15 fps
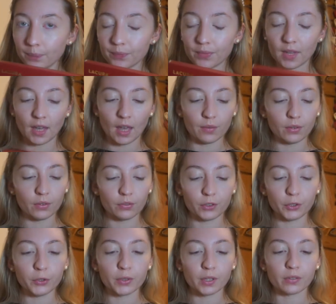They have a few
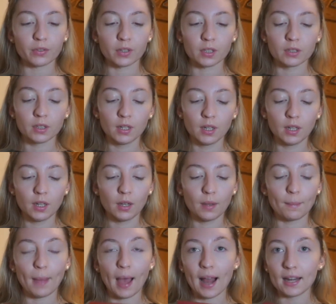different
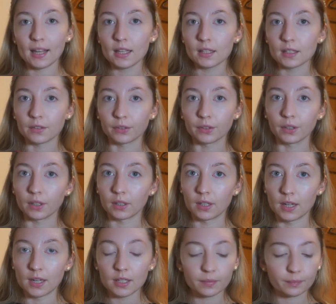palettes, different colours.